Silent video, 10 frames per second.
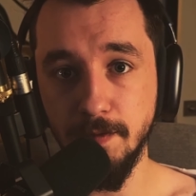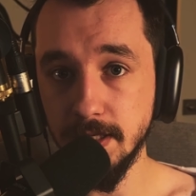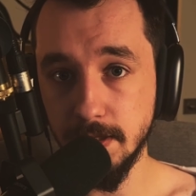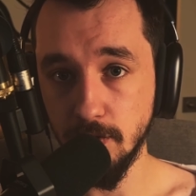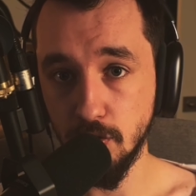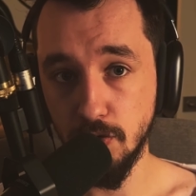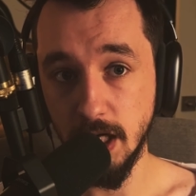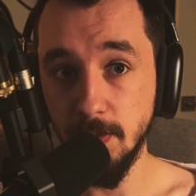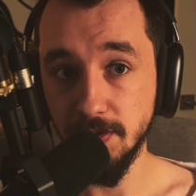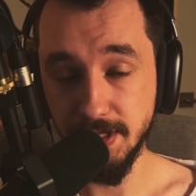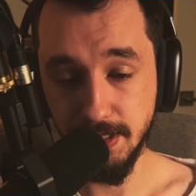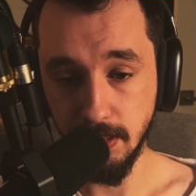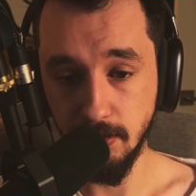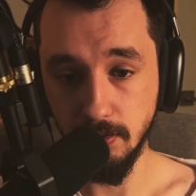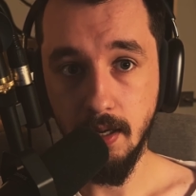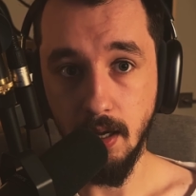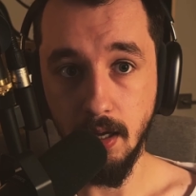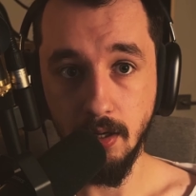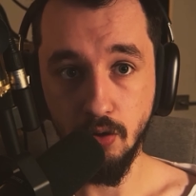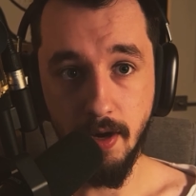feats of incredible skill
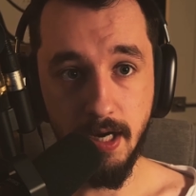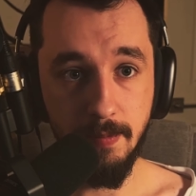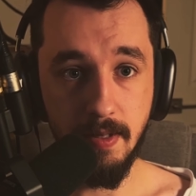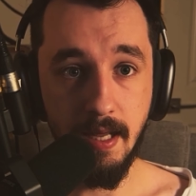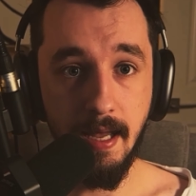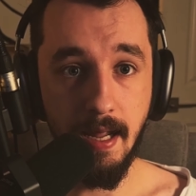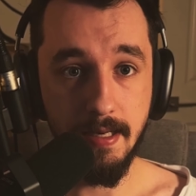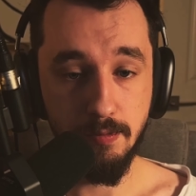and grant him enhanced